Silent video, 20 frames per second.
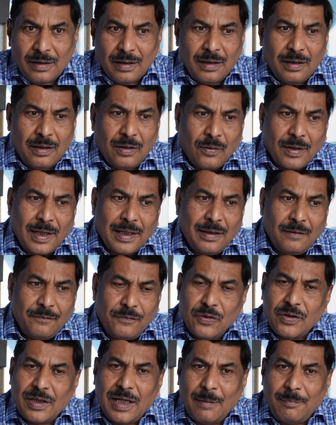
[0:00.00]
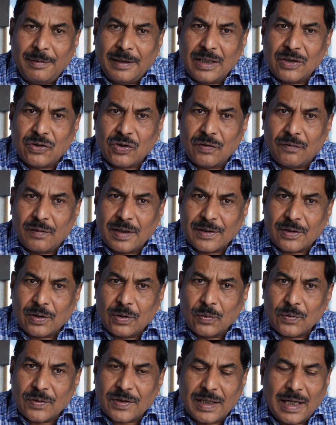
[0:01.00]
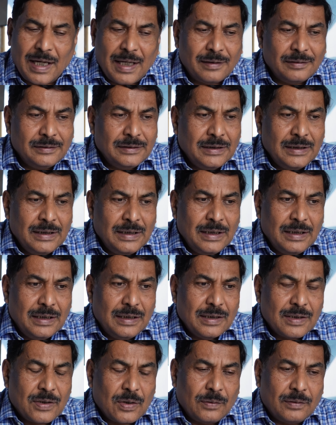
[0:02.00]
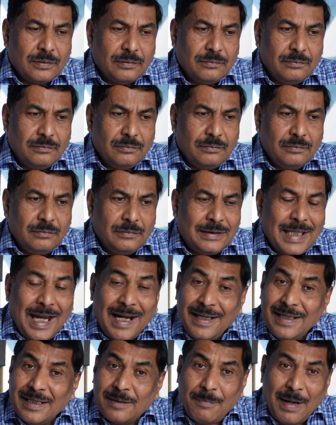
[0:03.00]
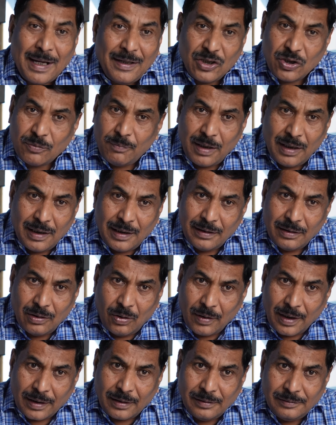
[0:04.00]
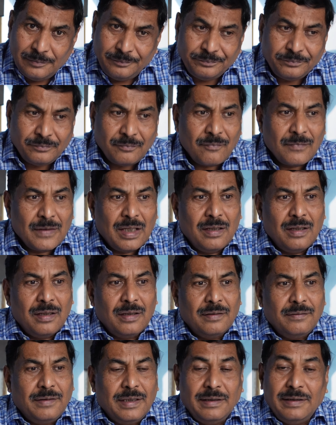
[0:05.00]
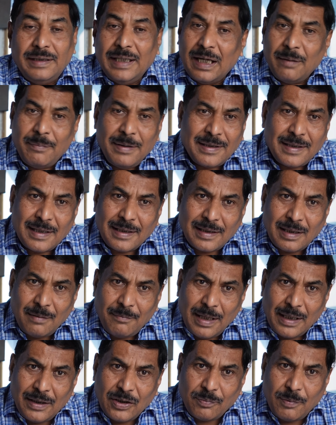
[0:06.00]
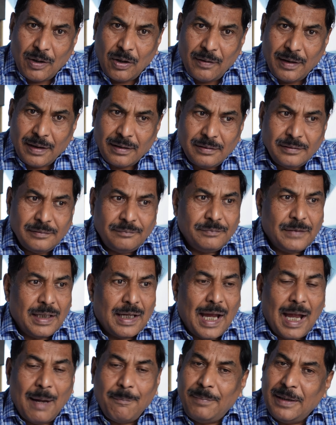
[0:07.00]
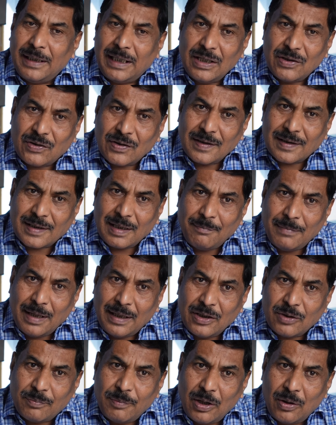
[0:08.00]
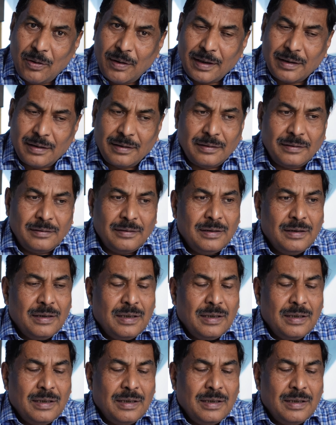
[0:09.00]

Oracle Fusion application runs on OCI. So that is managed by Oracle. The databases are managed by Oracle. The applications are managed by Oracle.